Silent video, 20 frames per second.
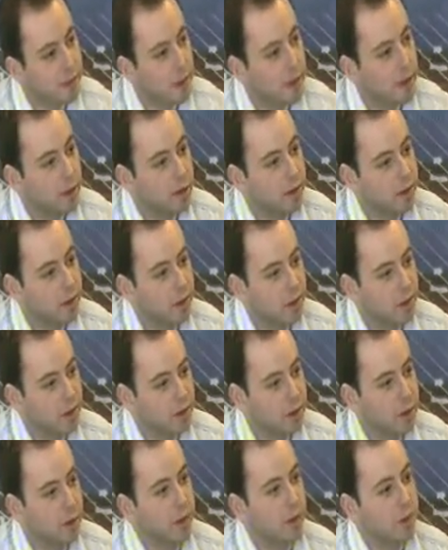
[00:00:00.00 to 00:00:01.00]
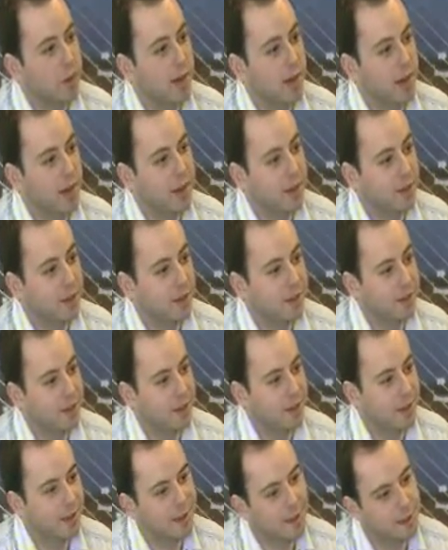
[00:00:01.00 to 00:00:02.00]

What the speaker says: on science, trying to make headlines,